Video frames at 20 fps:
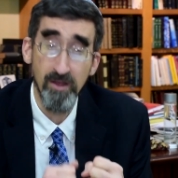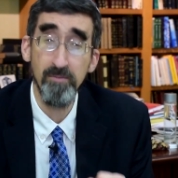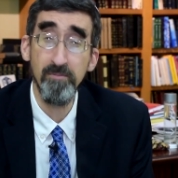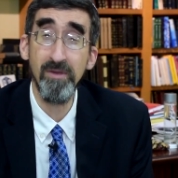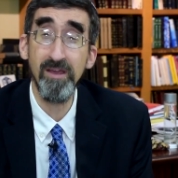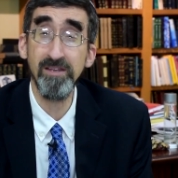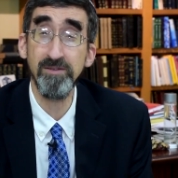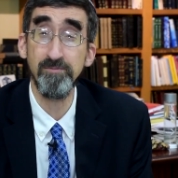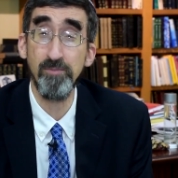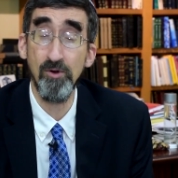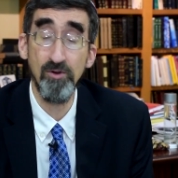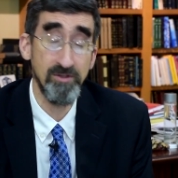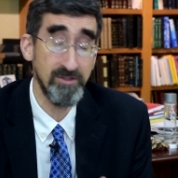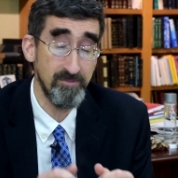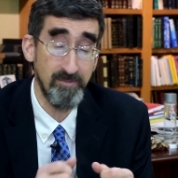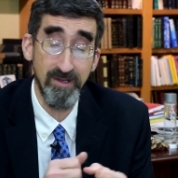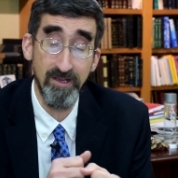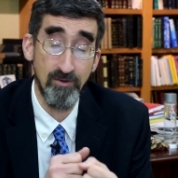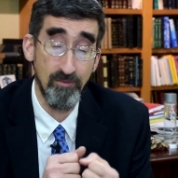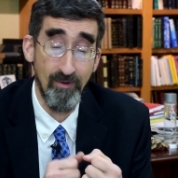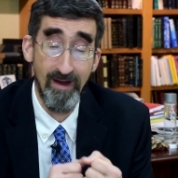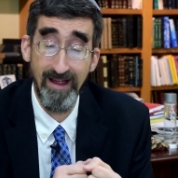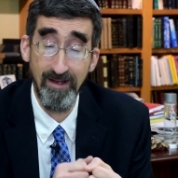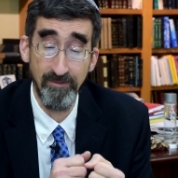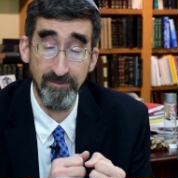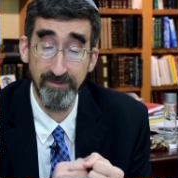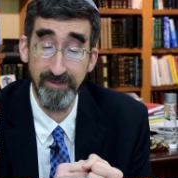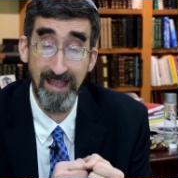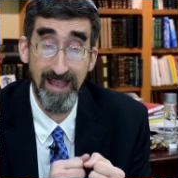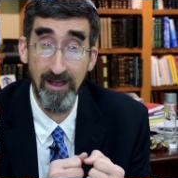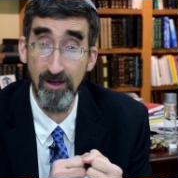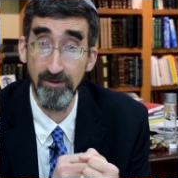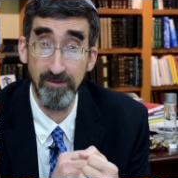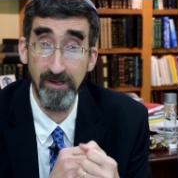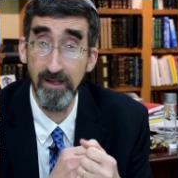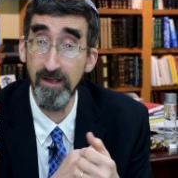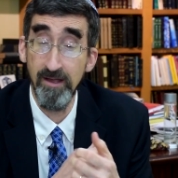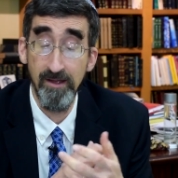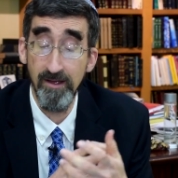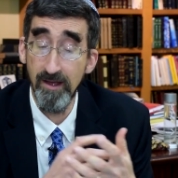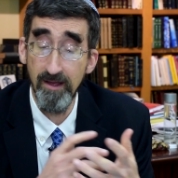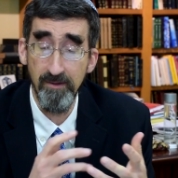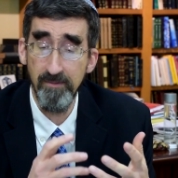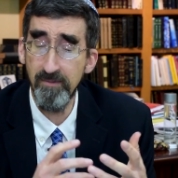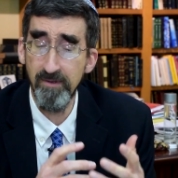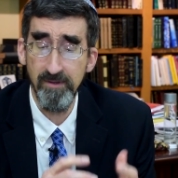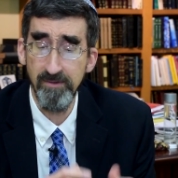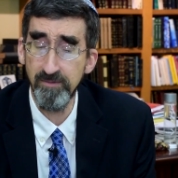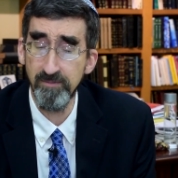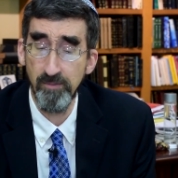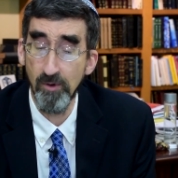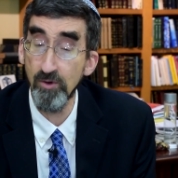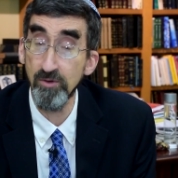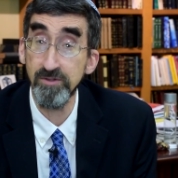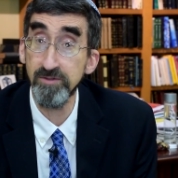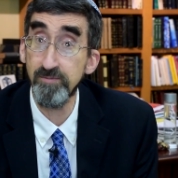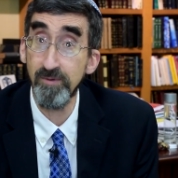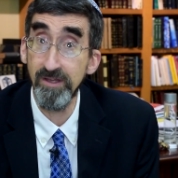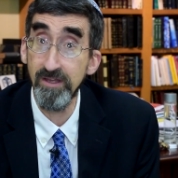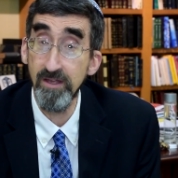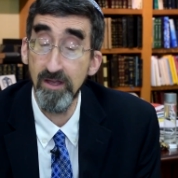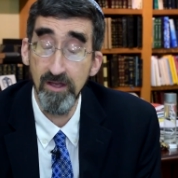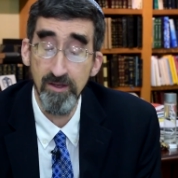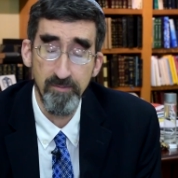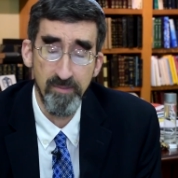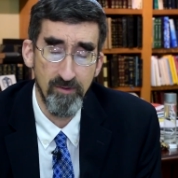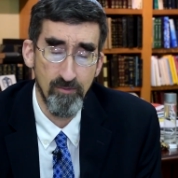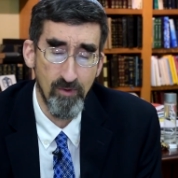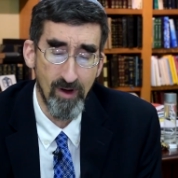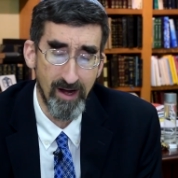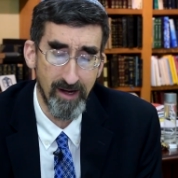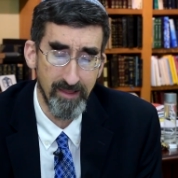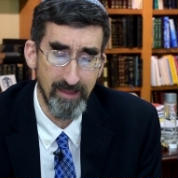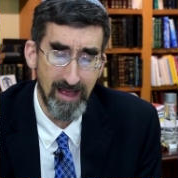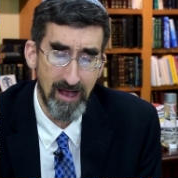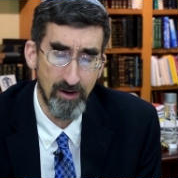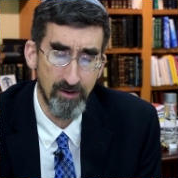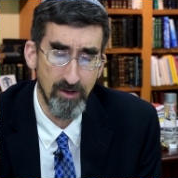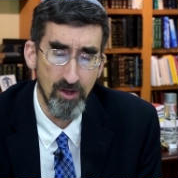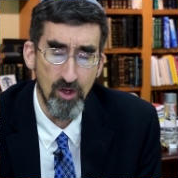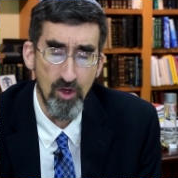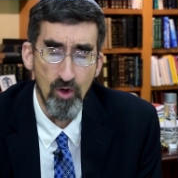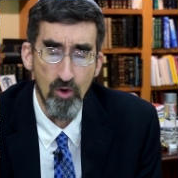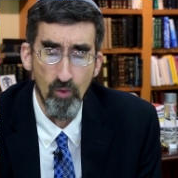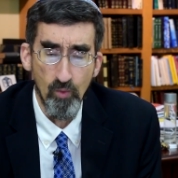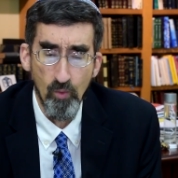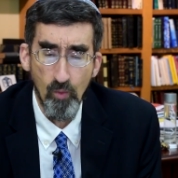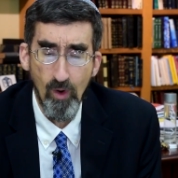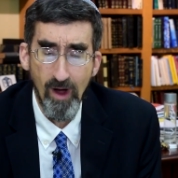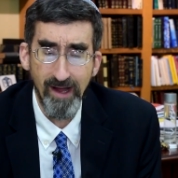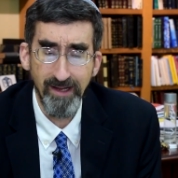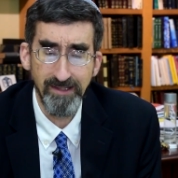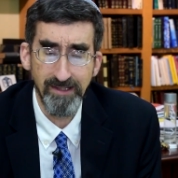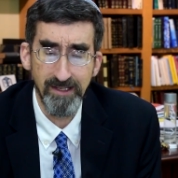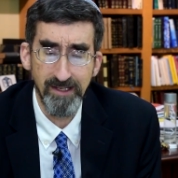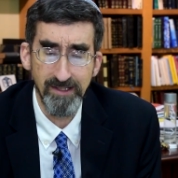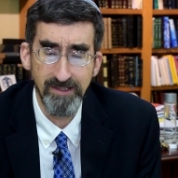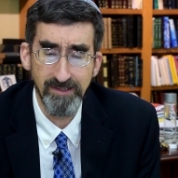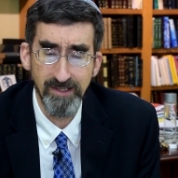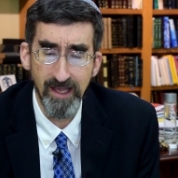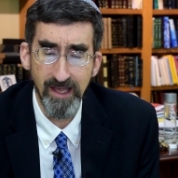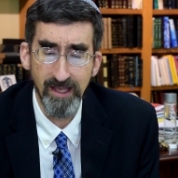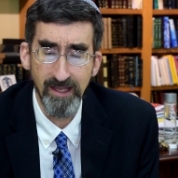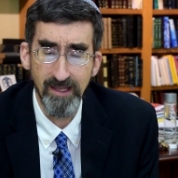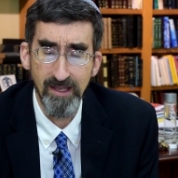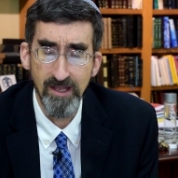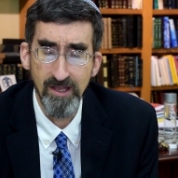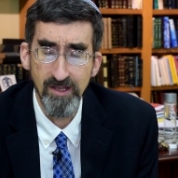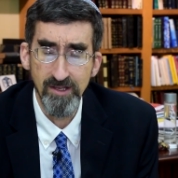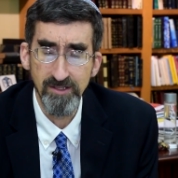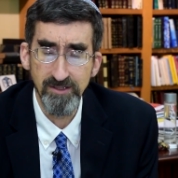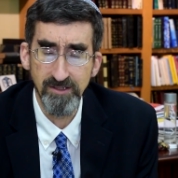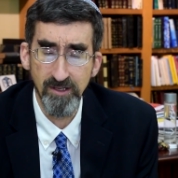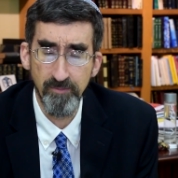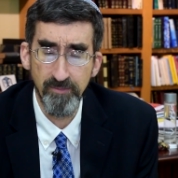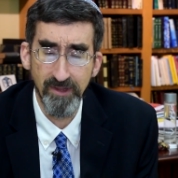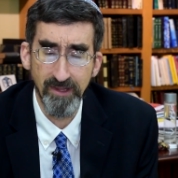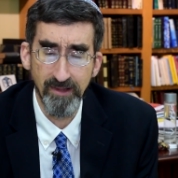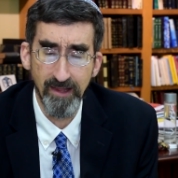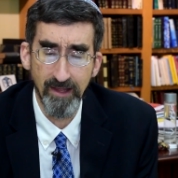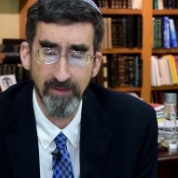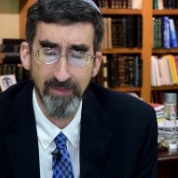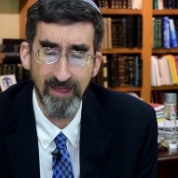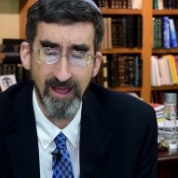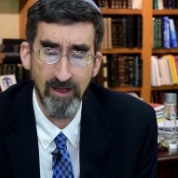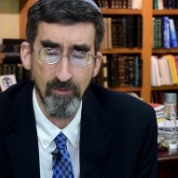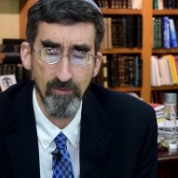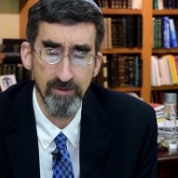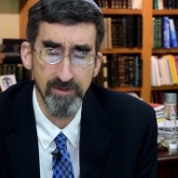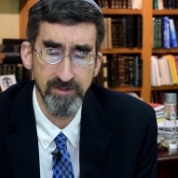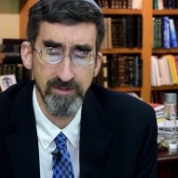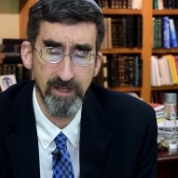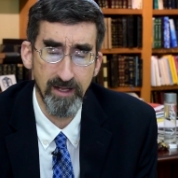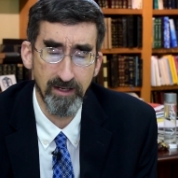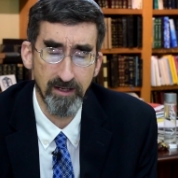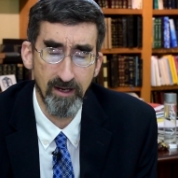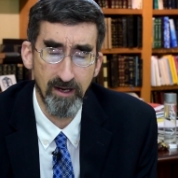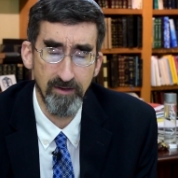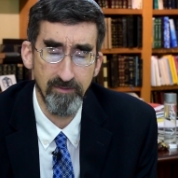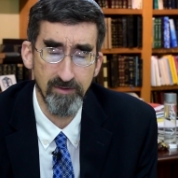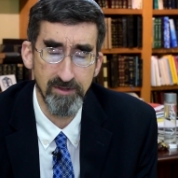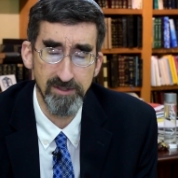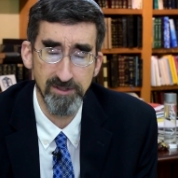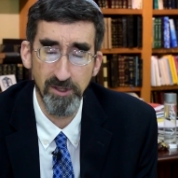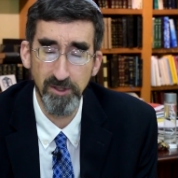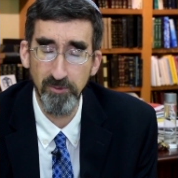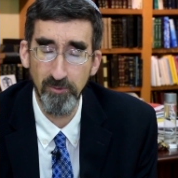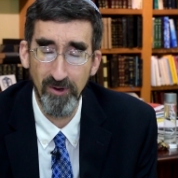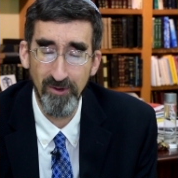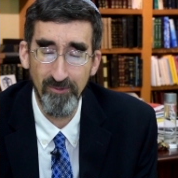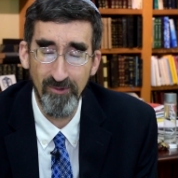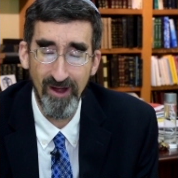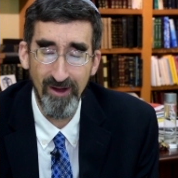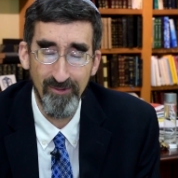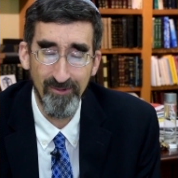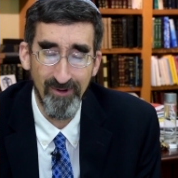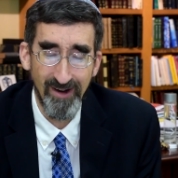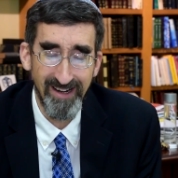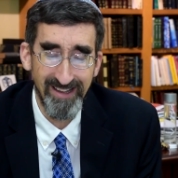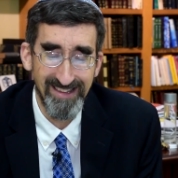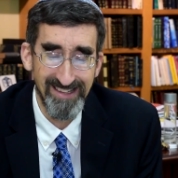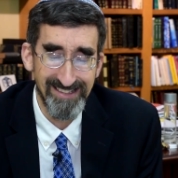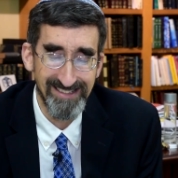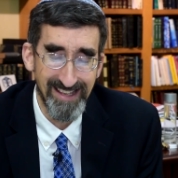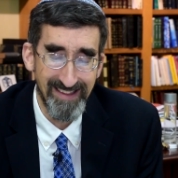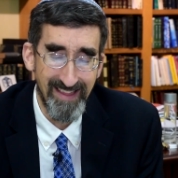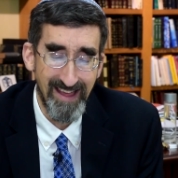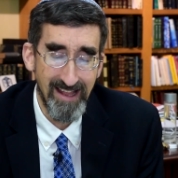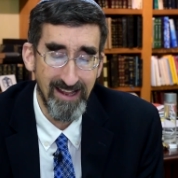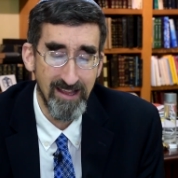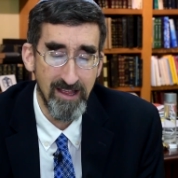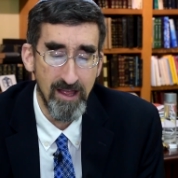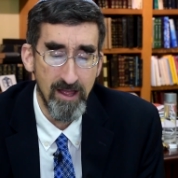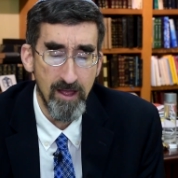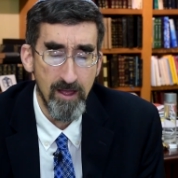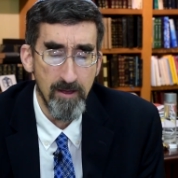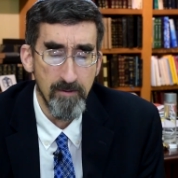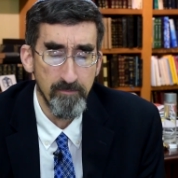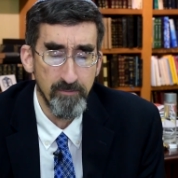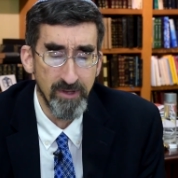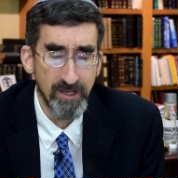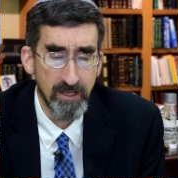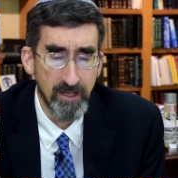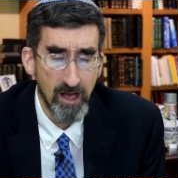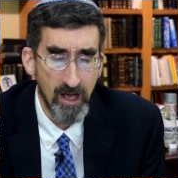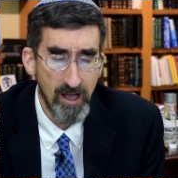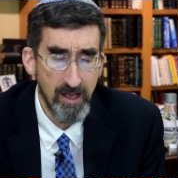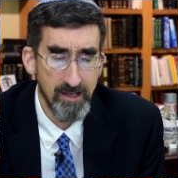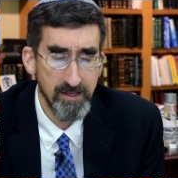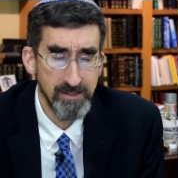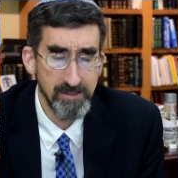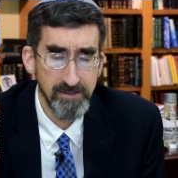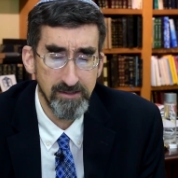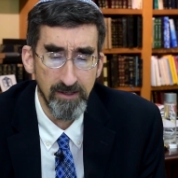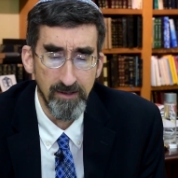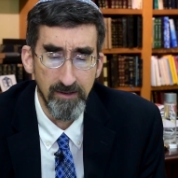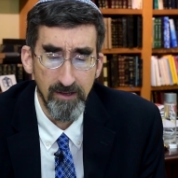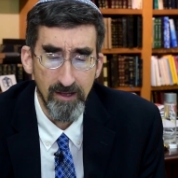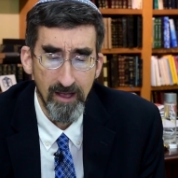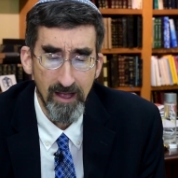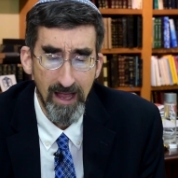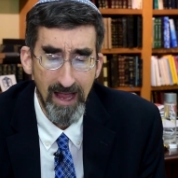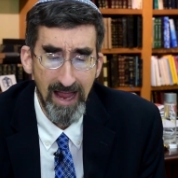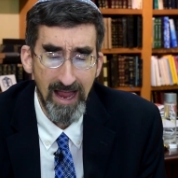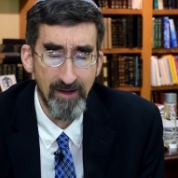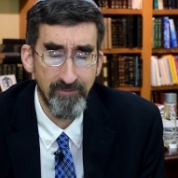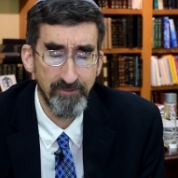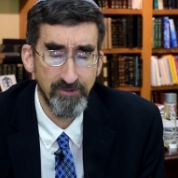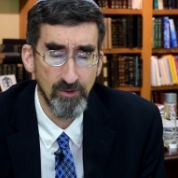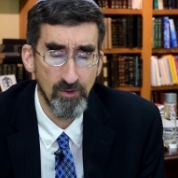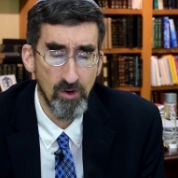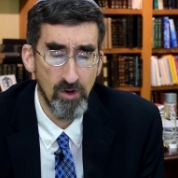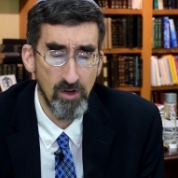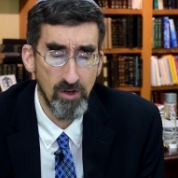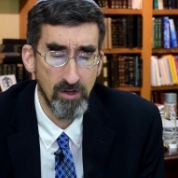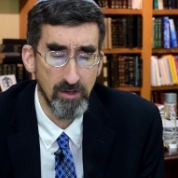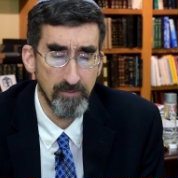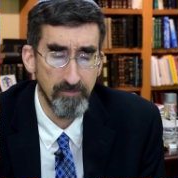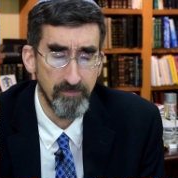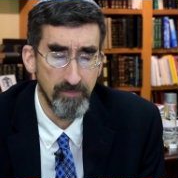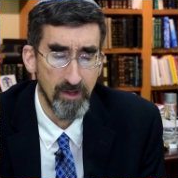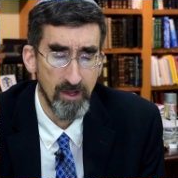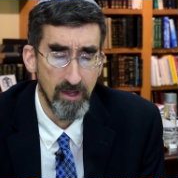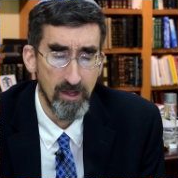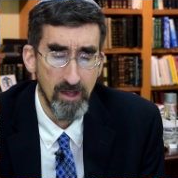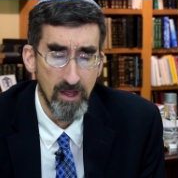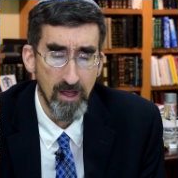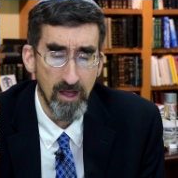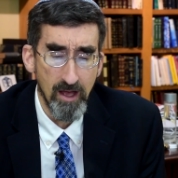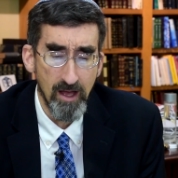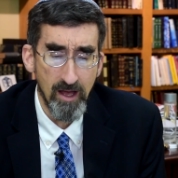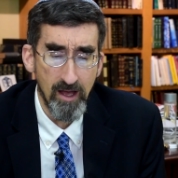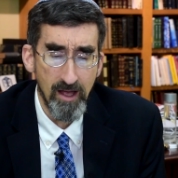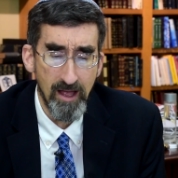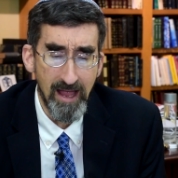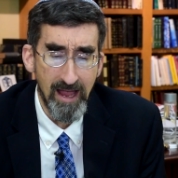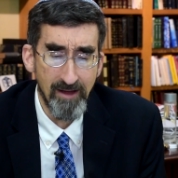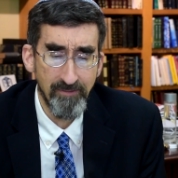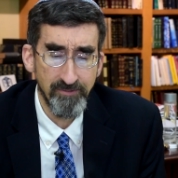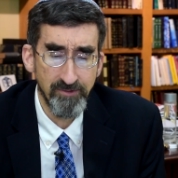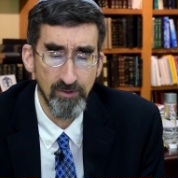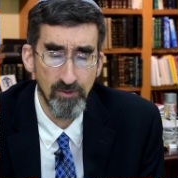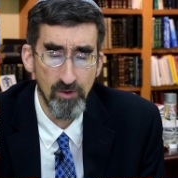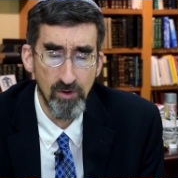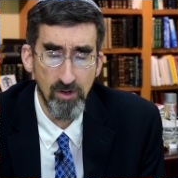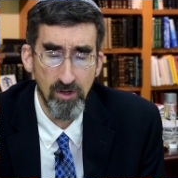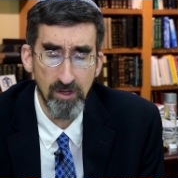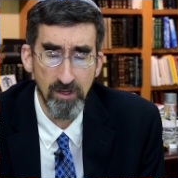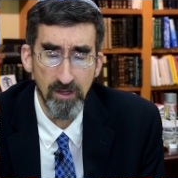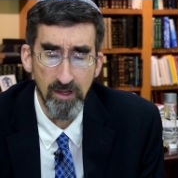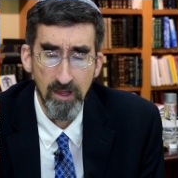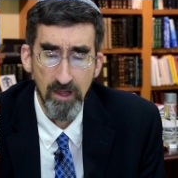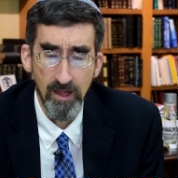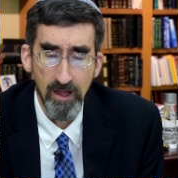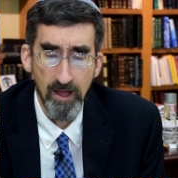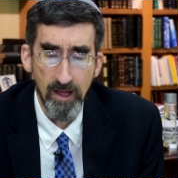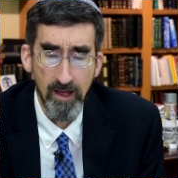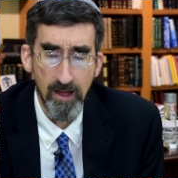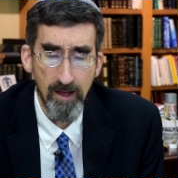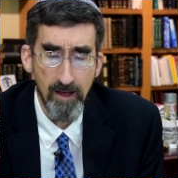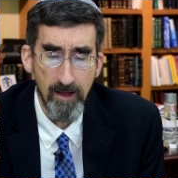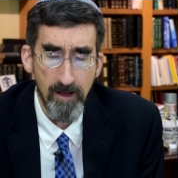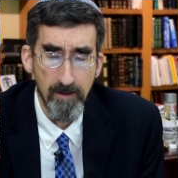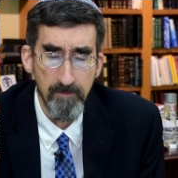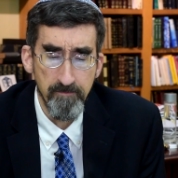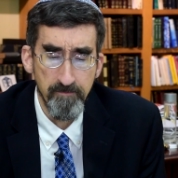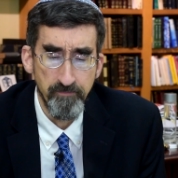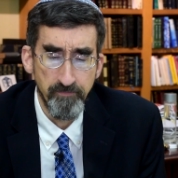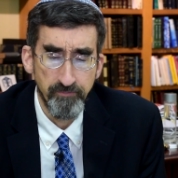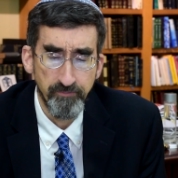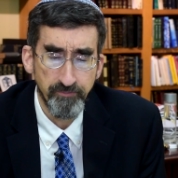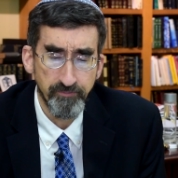may his bones be ground down, uh, may his bones be, be rotted out. Why did he say something like that? Isn't that kind of insulting? Why, why, why did he say that? Because, after all, uh, after all, um,